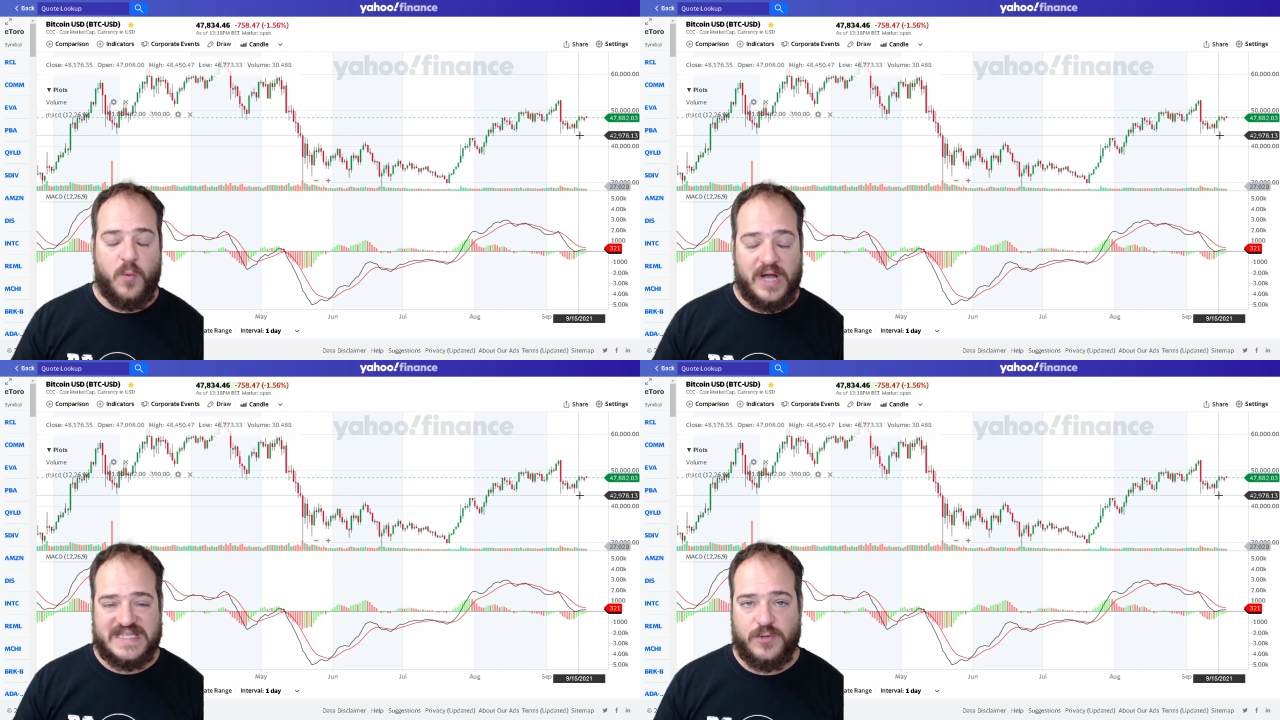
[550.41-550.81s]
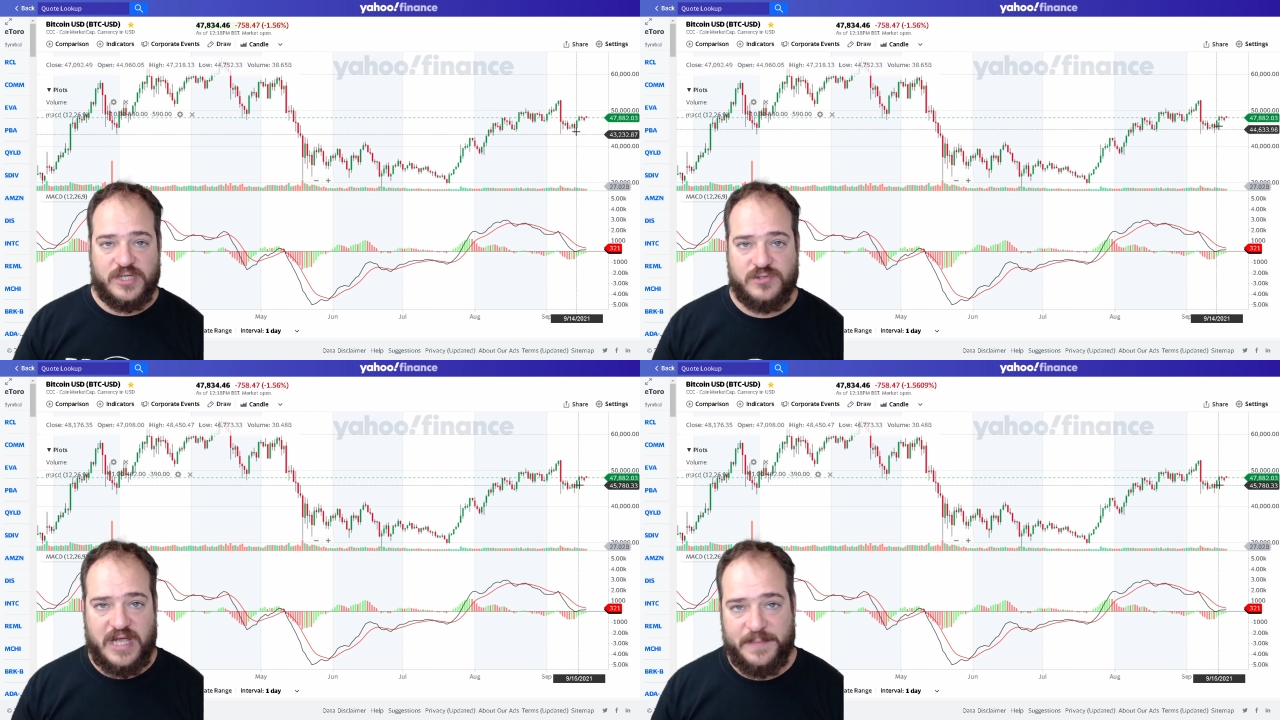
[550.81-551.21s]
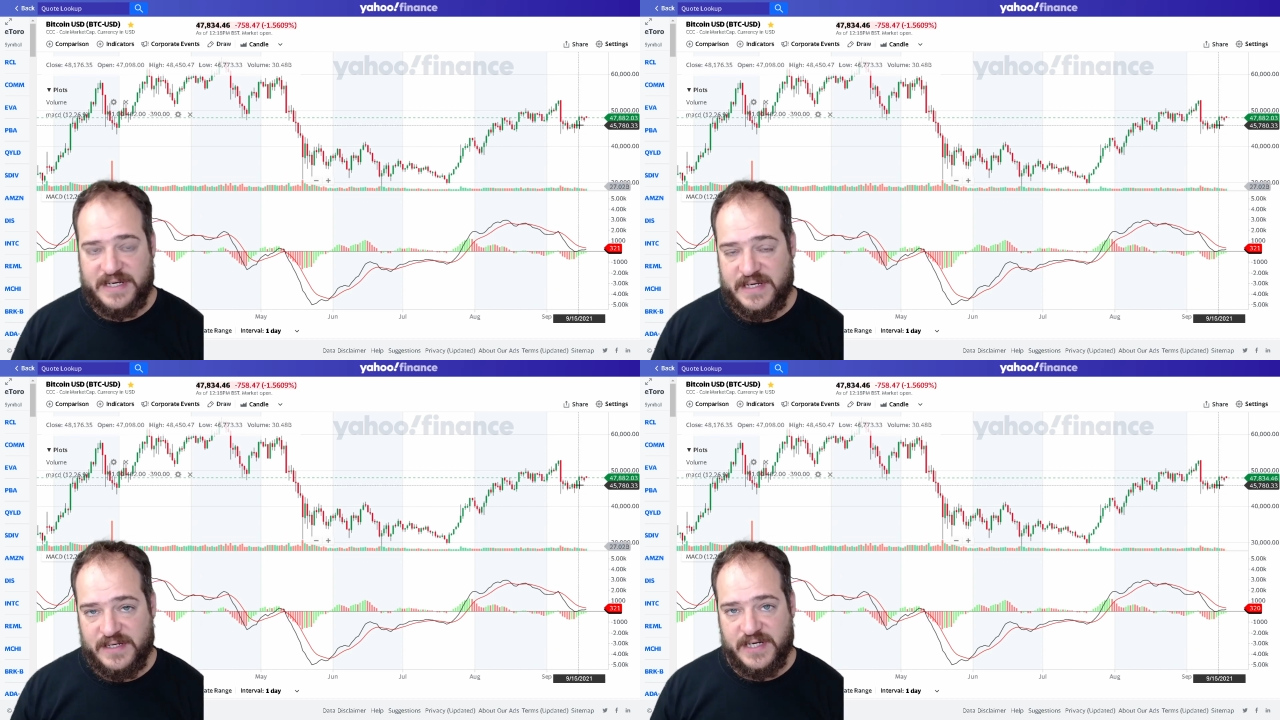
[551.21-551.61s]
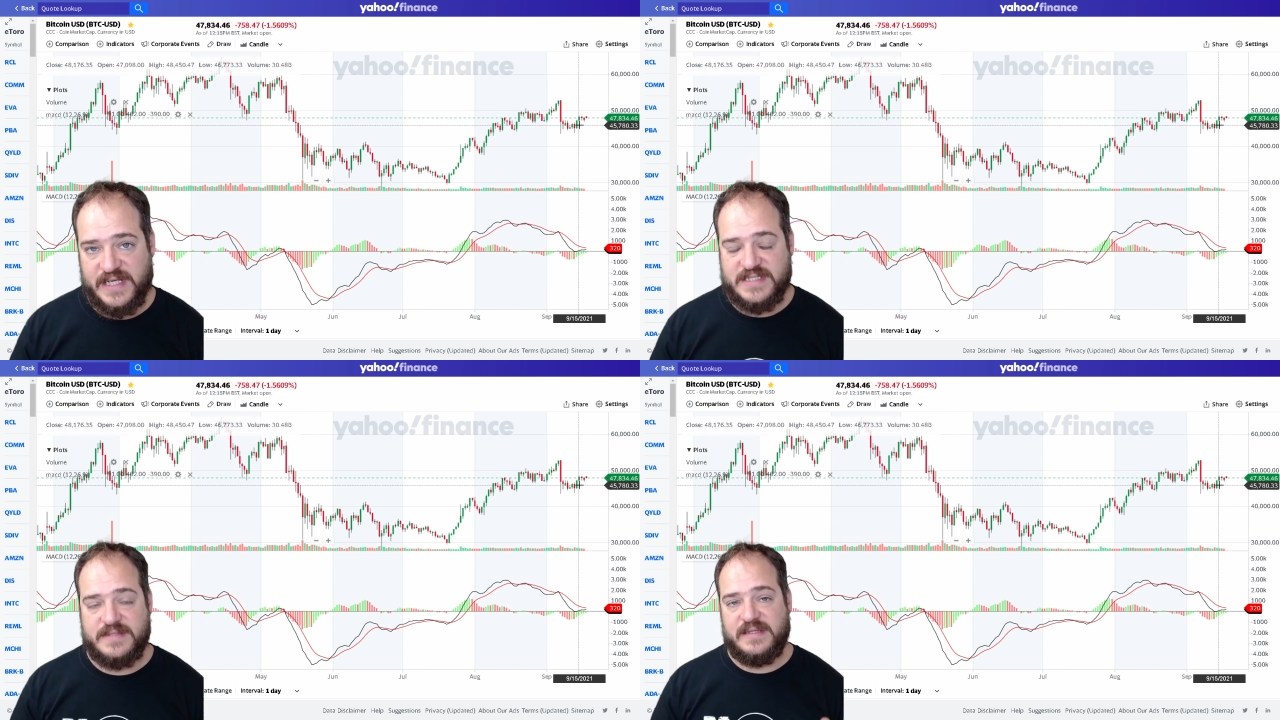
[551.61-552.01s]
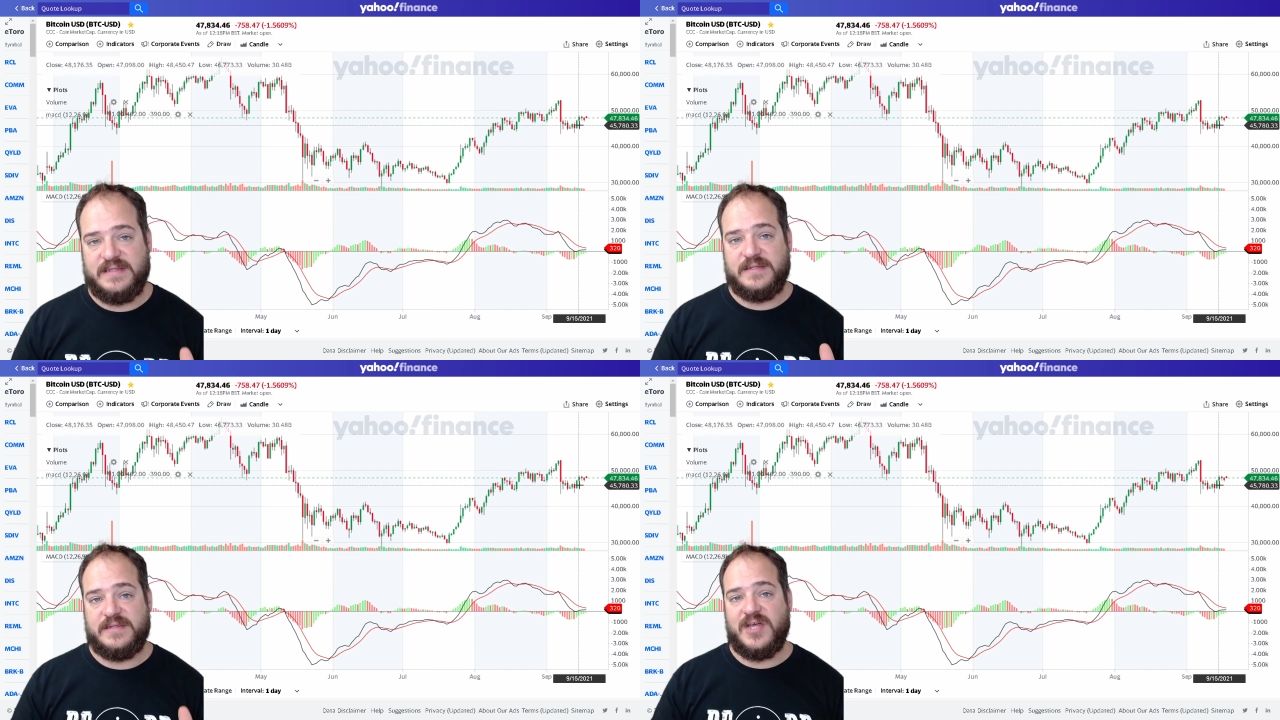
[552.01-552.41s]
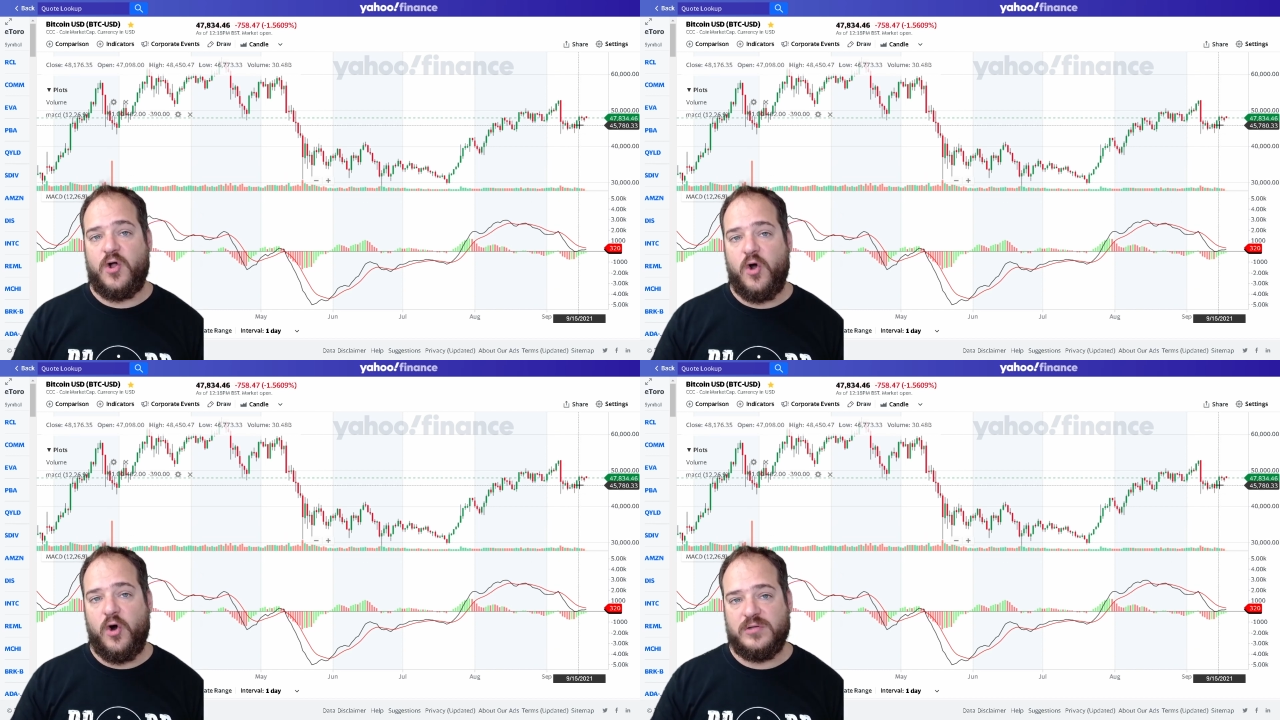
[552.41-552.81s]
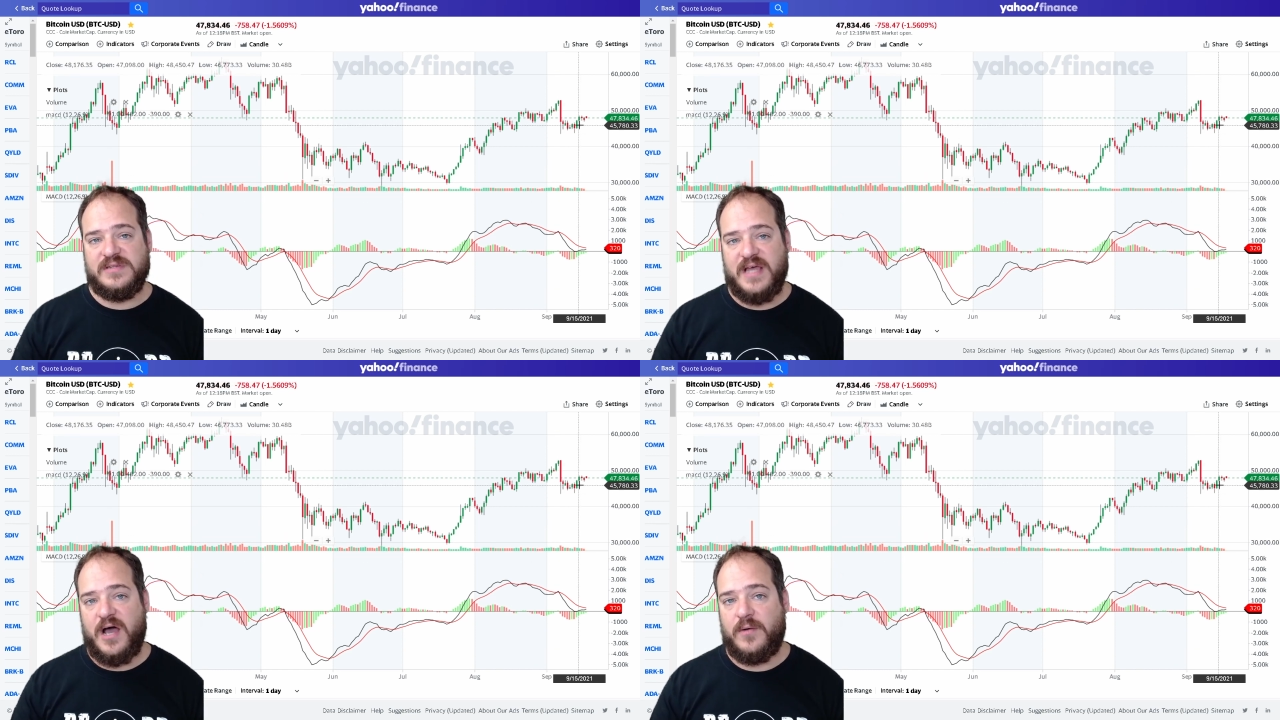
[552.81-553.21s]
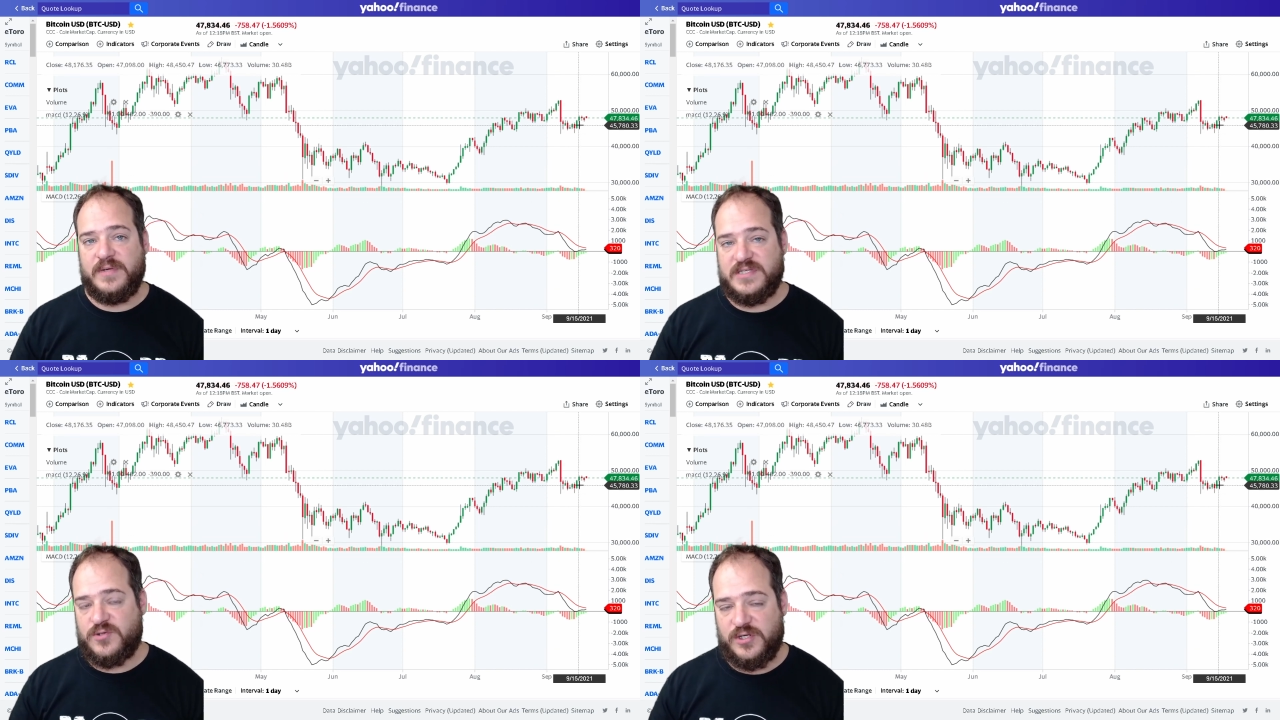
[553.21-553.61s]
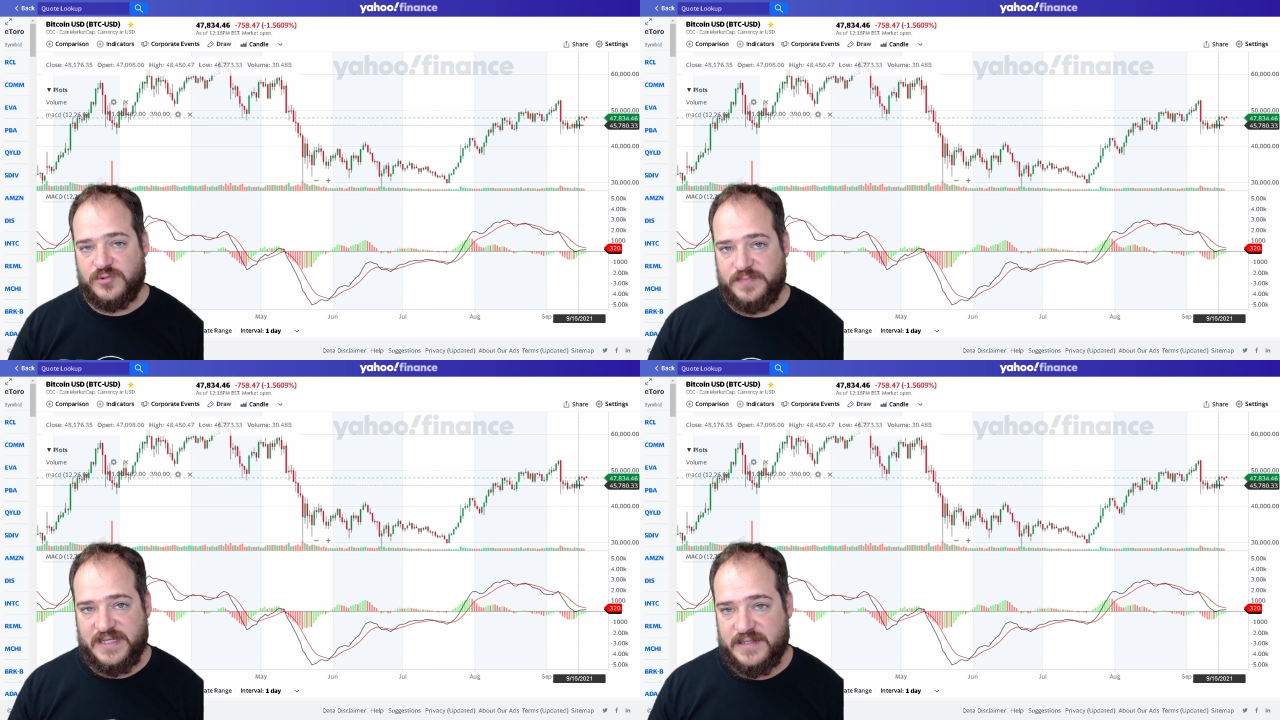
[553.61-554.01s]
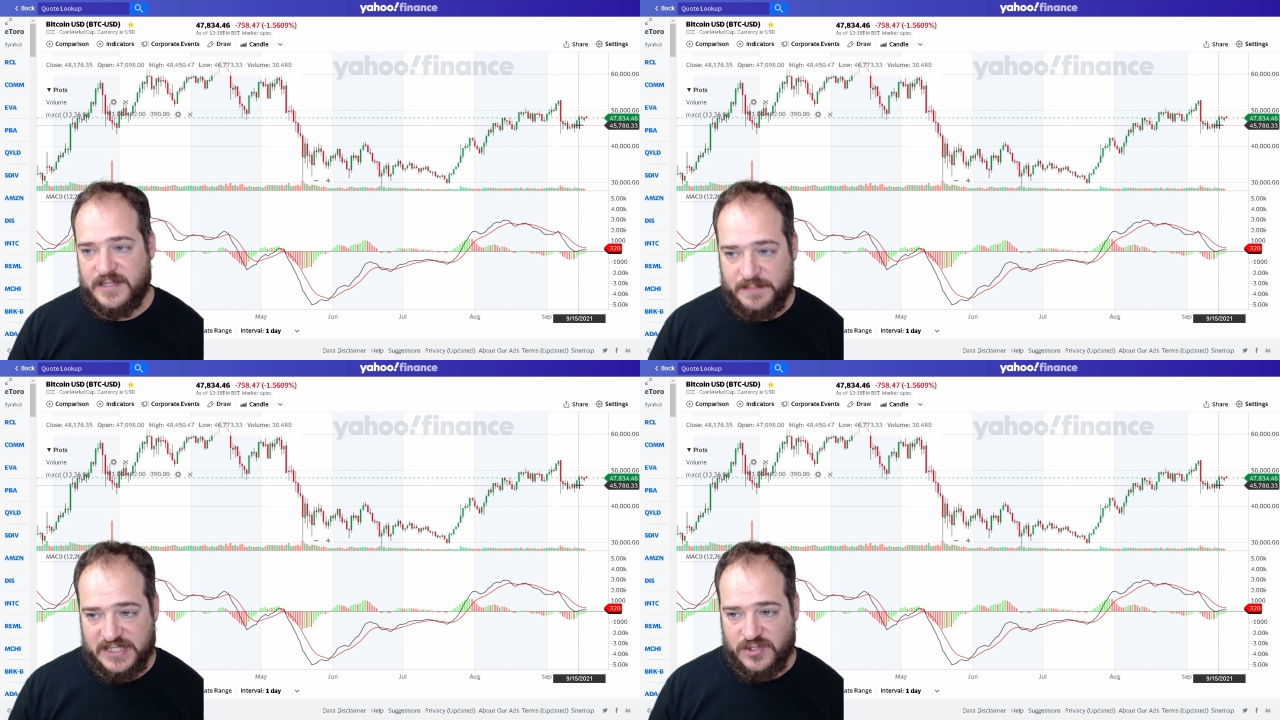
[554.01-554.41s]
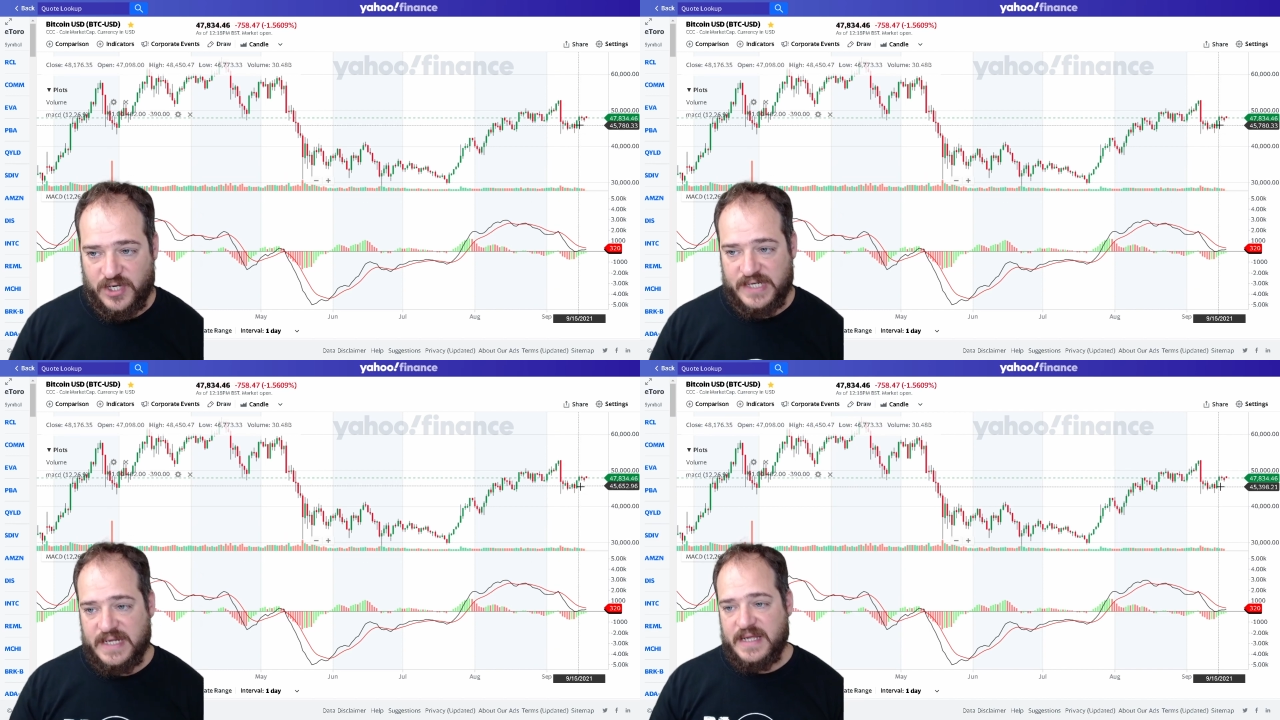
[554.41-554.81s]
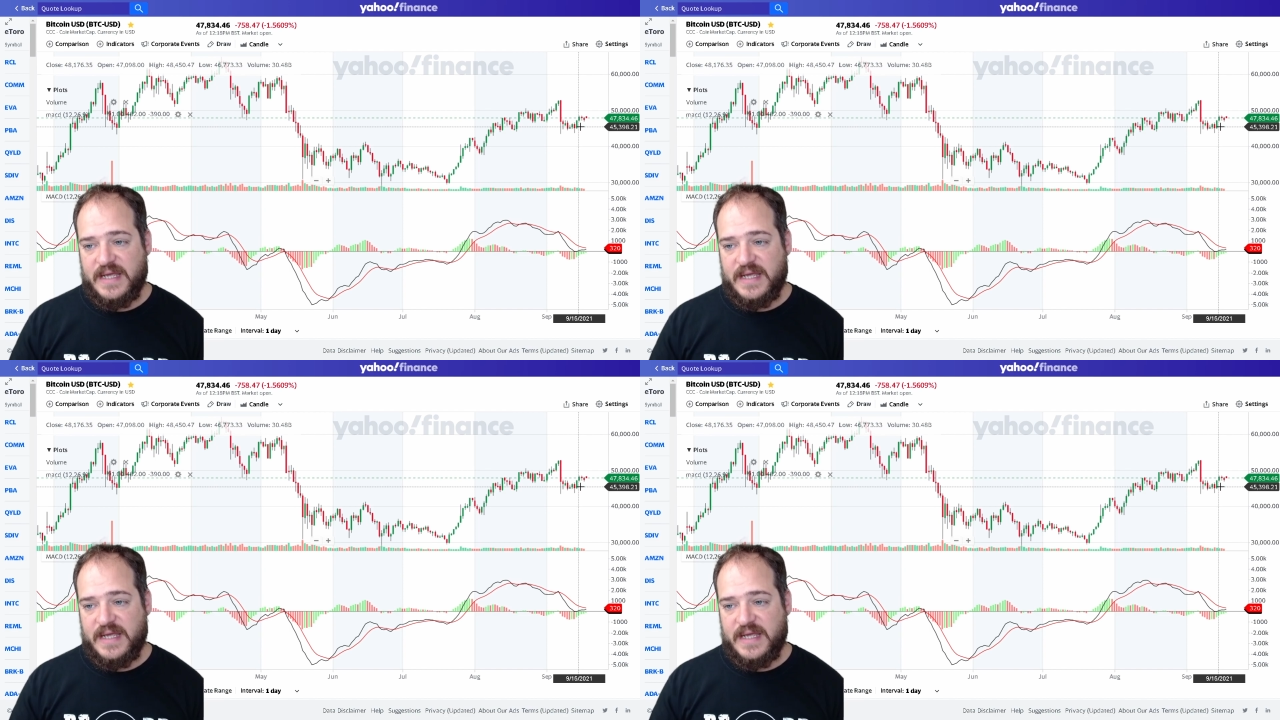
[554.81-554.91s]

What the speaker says: What's going to happen here is the gold now is going to be the Bitcoin,